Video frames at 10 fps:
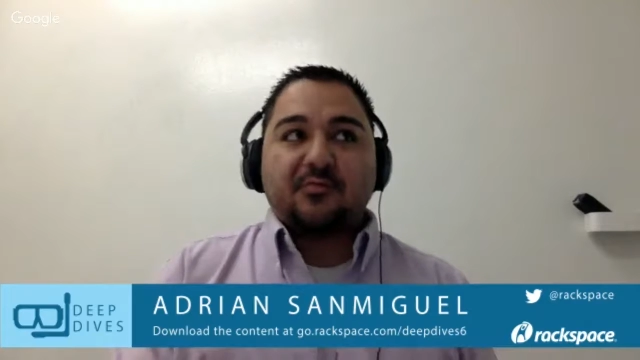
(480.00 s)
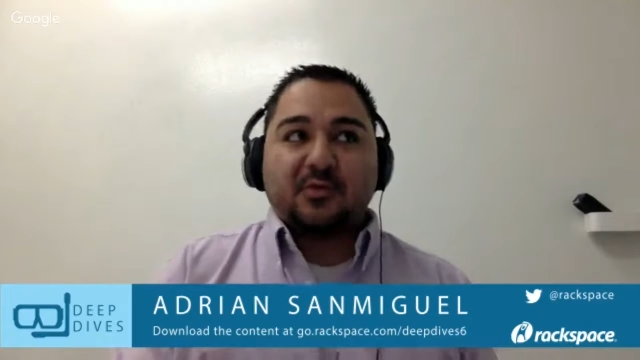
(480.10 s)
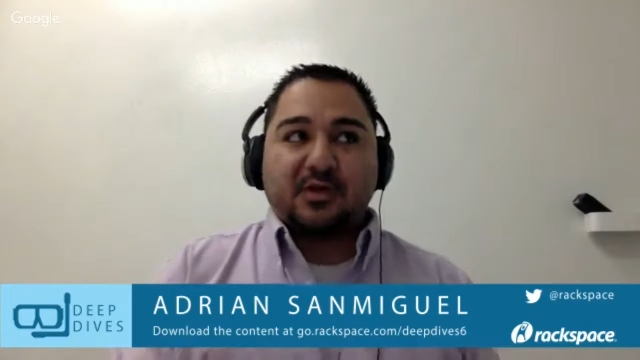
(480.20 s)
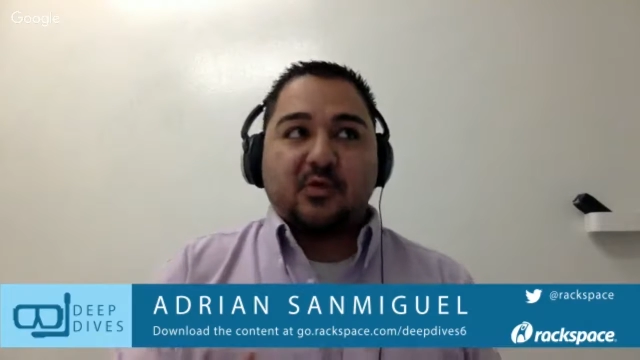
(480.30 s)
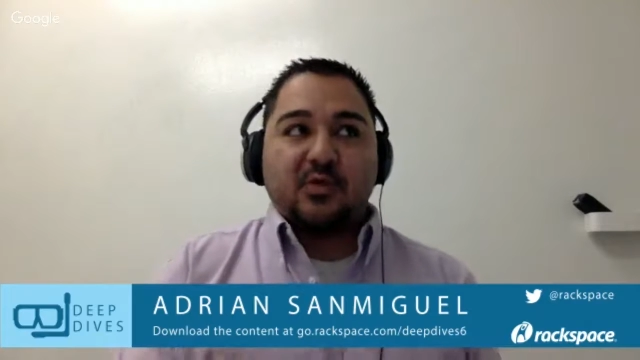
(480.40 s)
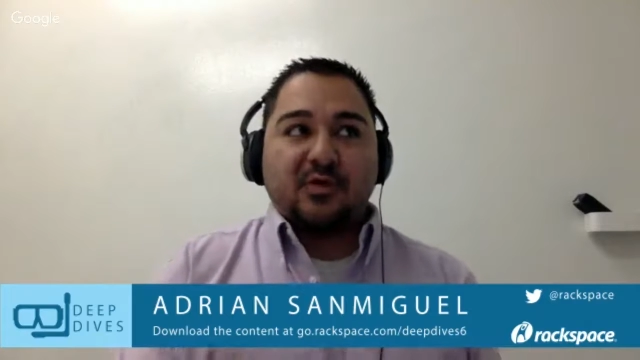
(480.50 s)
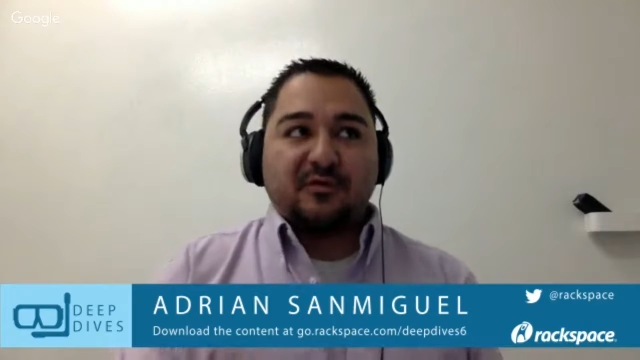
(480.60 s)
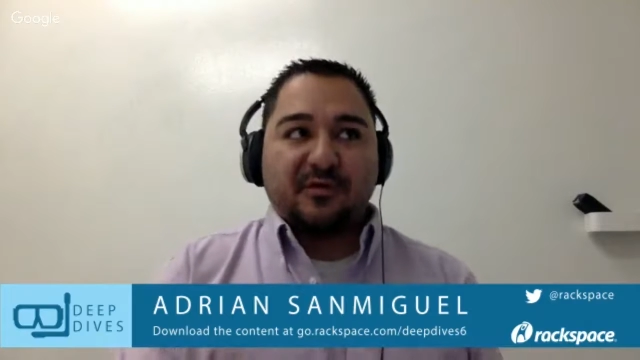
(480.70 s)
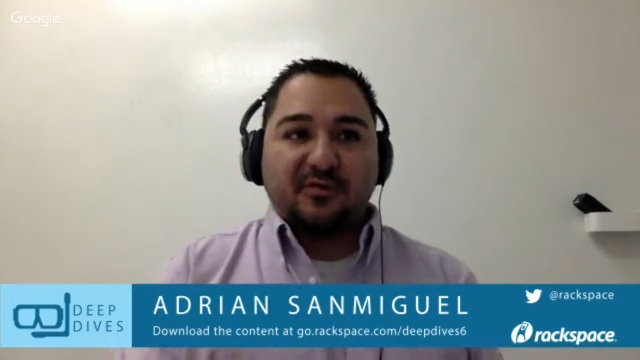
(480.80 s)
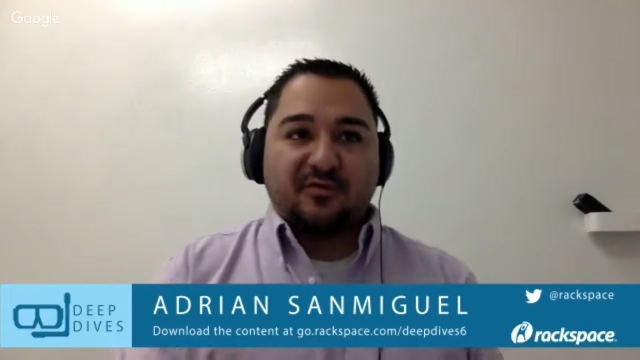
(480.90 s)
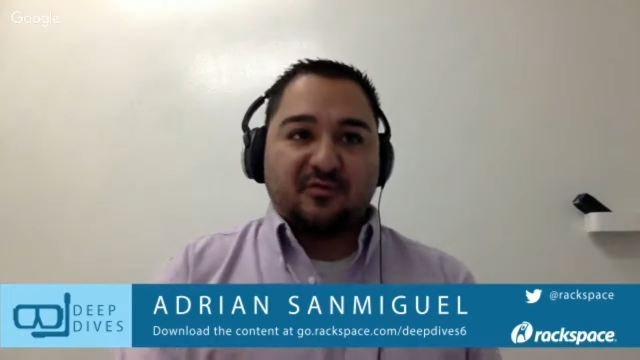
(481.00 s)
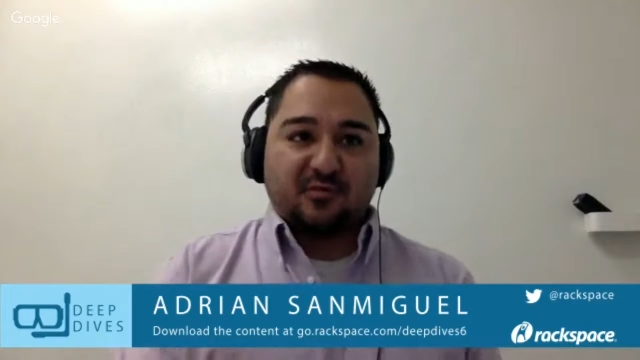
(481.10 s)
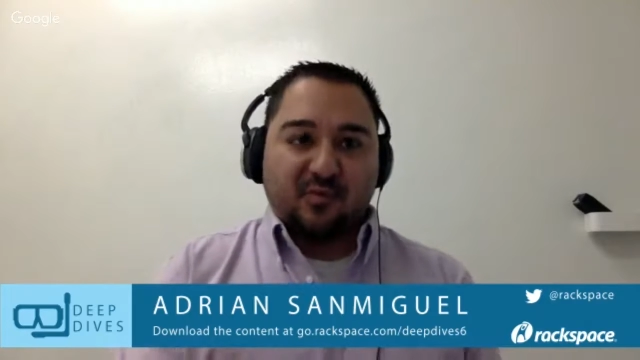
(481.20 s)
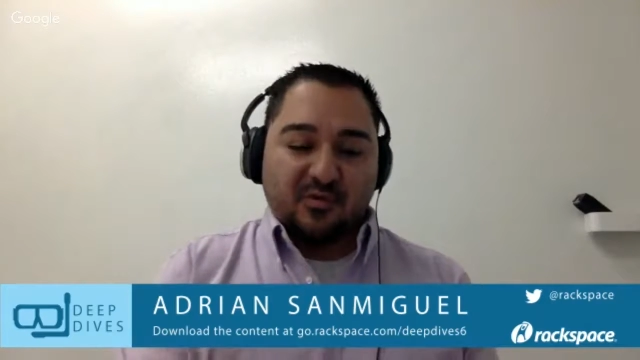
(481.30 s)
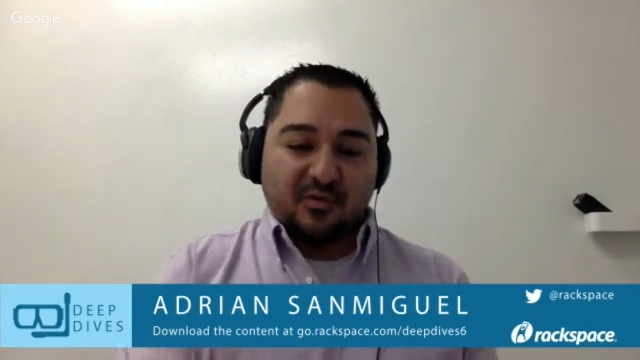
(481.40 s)
really quell the fears as
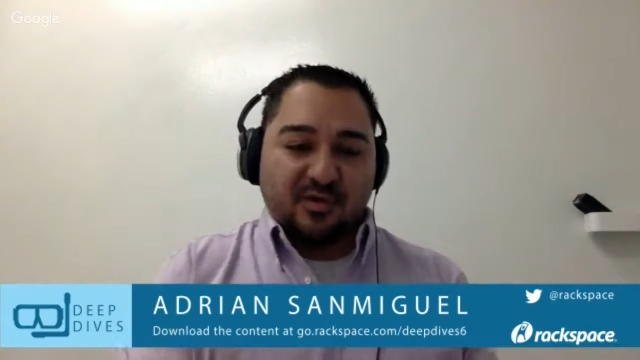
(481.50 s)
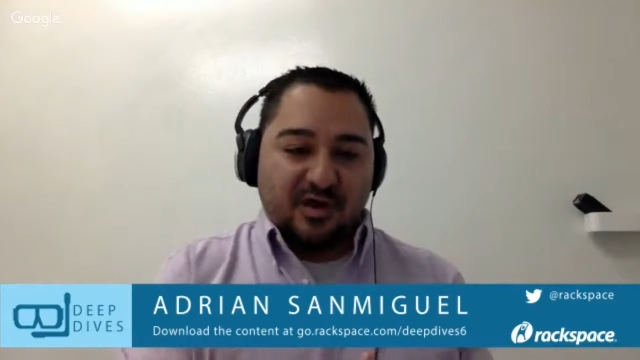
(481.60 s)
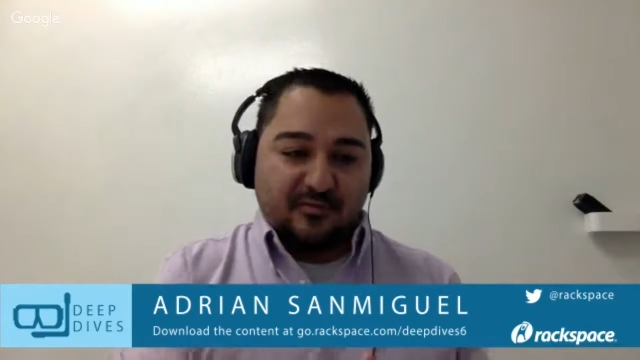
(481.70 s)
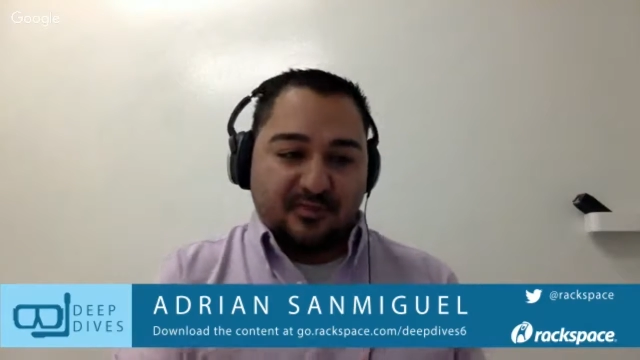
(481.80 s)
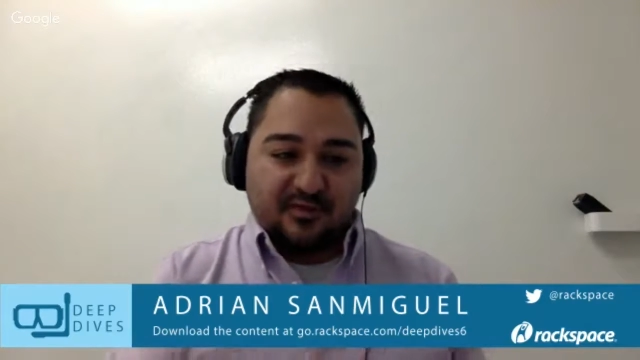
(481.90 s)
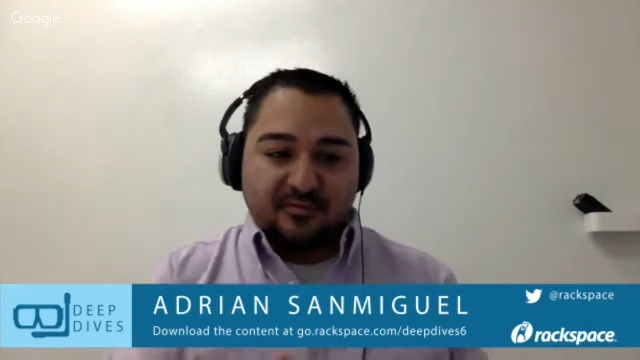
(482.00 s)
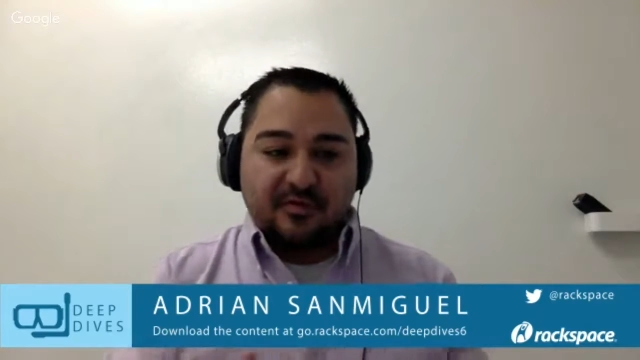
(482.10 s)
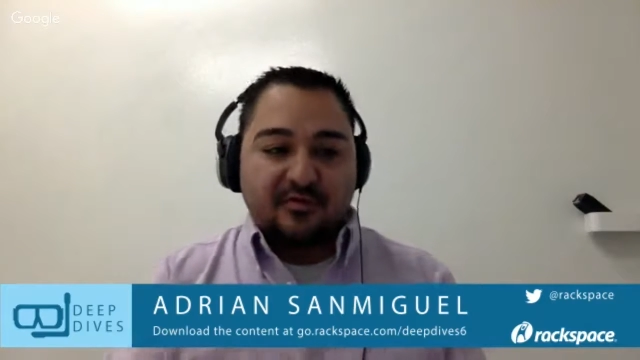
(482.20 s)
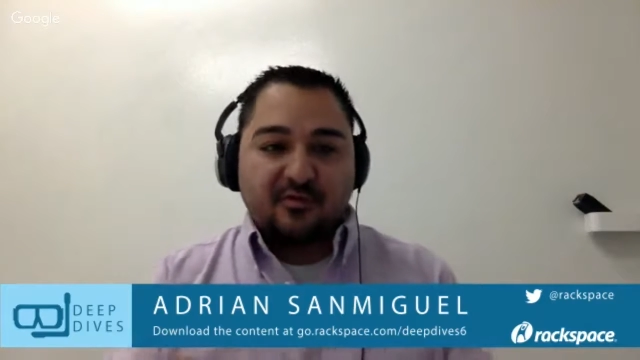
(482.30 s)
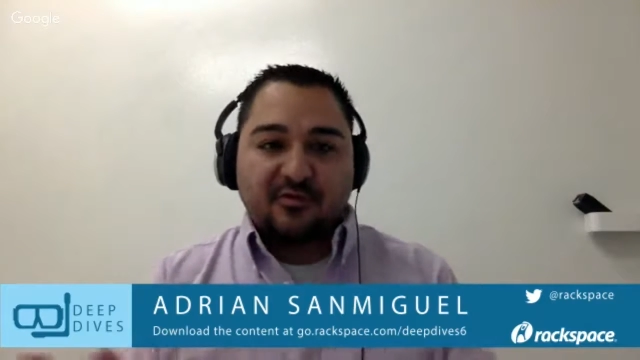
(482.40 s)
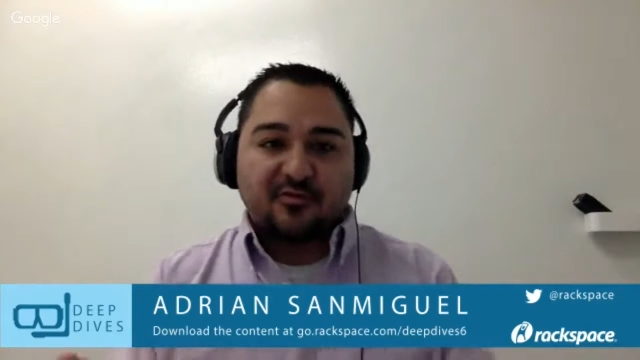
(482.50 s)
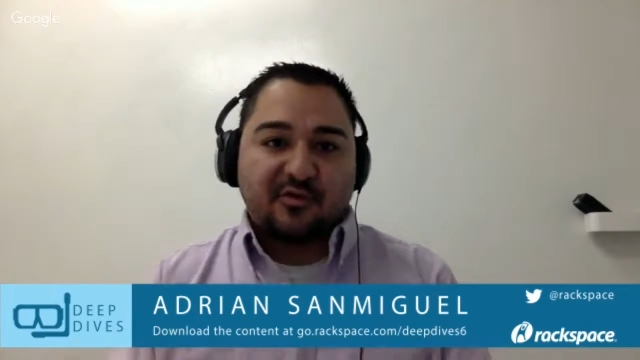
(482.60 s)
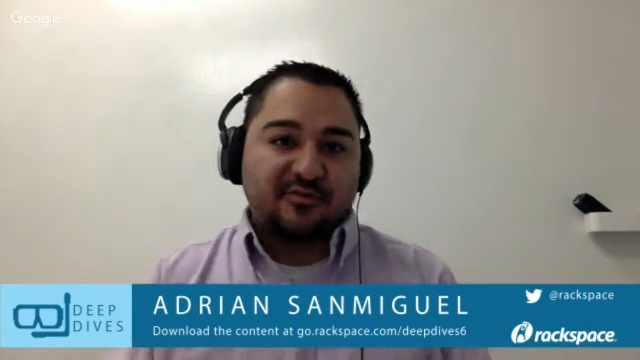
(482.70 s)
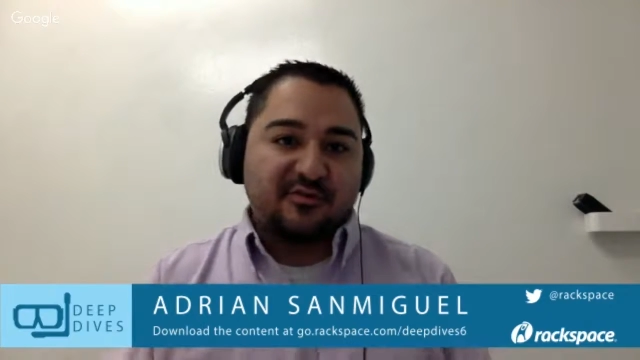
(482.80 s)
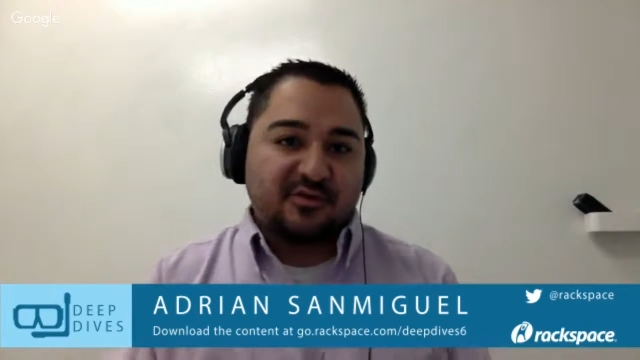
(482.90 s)
we were helping them through this
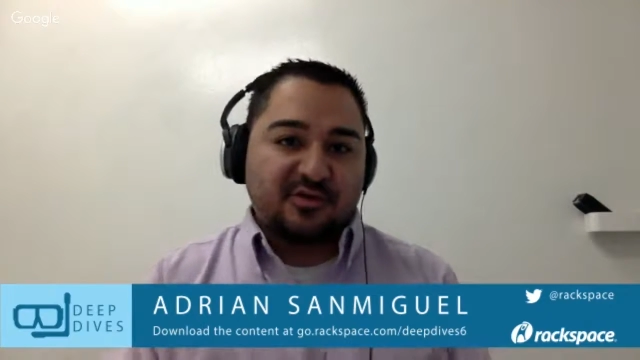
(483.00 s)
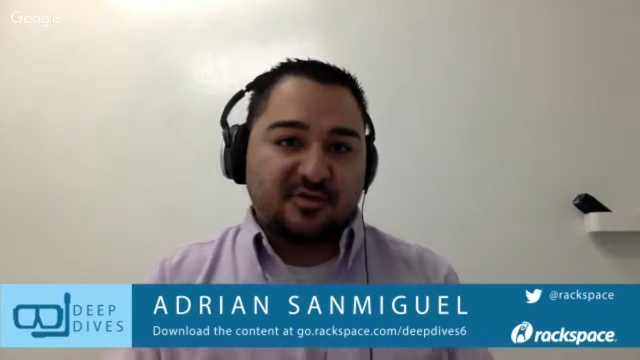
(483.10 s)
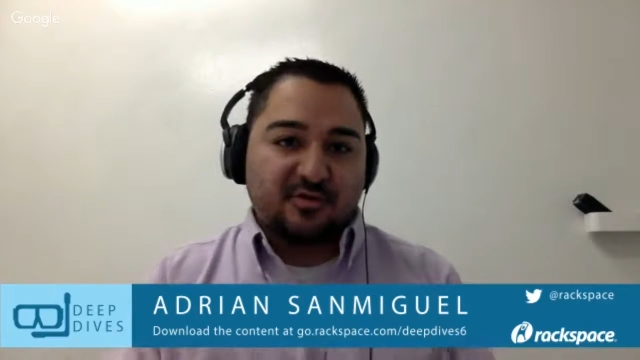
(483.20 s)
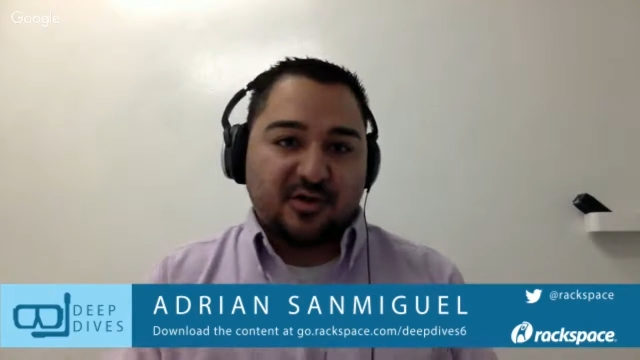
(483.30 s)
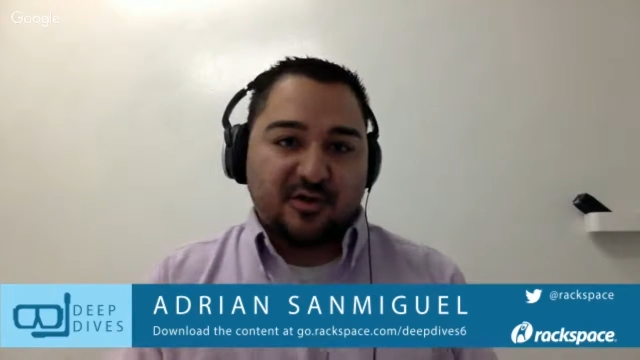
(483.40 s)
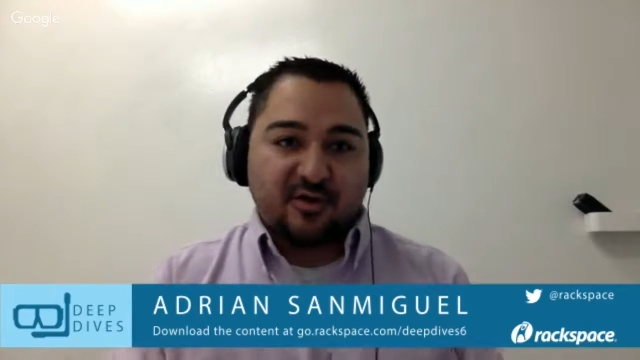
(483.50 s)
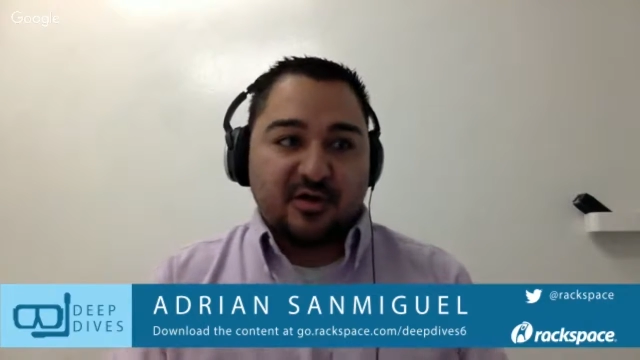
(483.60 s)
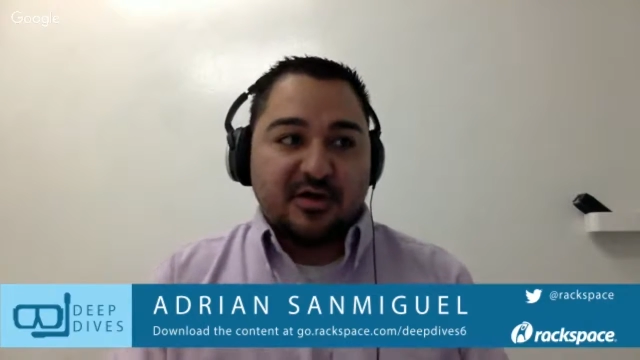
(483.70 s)
transition, where